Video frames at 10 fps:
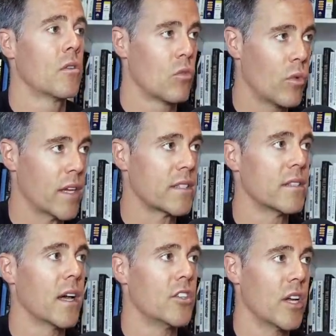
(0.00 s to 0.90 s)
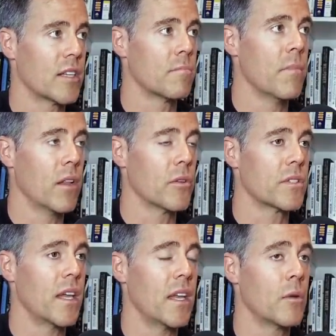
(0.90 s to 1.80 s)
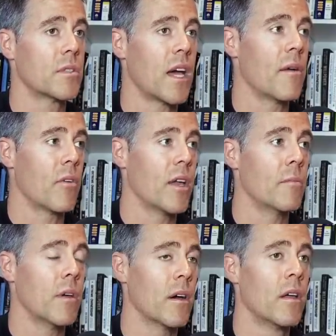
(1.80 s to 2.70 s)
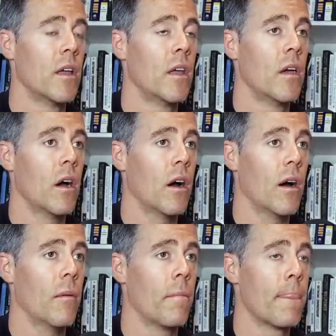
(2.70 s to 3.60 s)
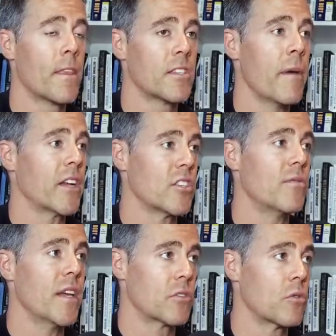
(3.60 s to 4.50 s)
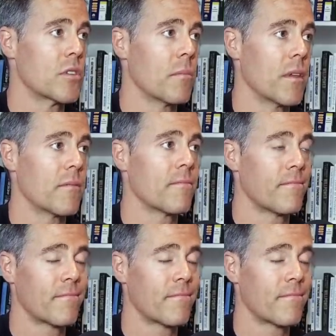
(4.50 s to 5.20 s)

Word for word: rest and digest mellow state, and it was time for him to um, smash his face through something.